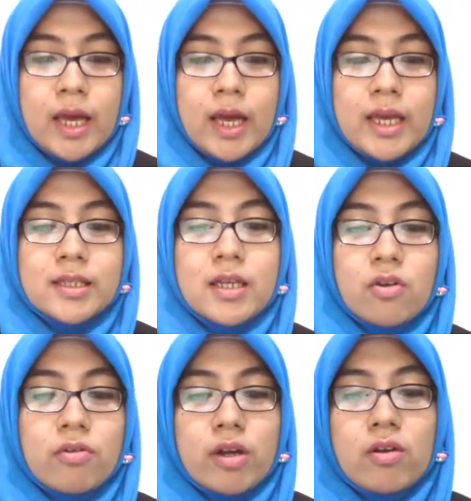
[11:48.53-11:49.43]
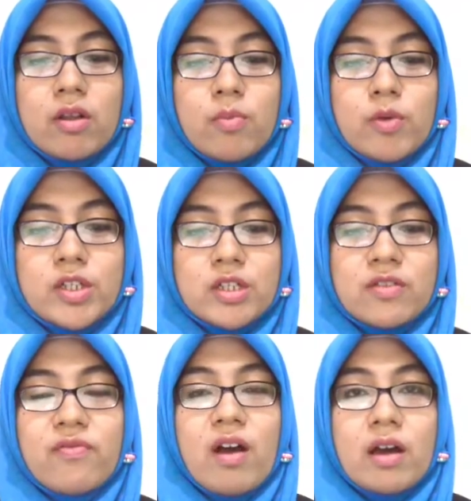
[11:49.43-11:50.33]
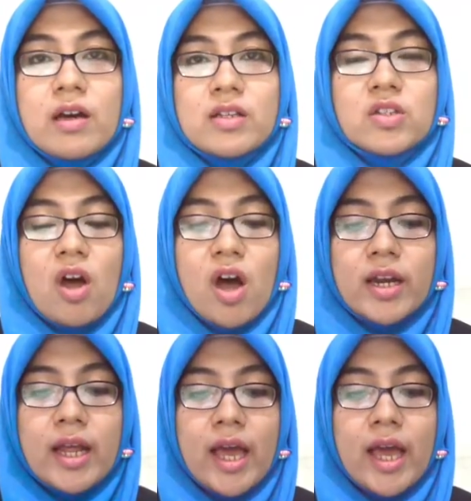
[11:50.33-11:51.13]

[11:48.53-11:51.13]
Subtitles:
is a curriculum which is focused on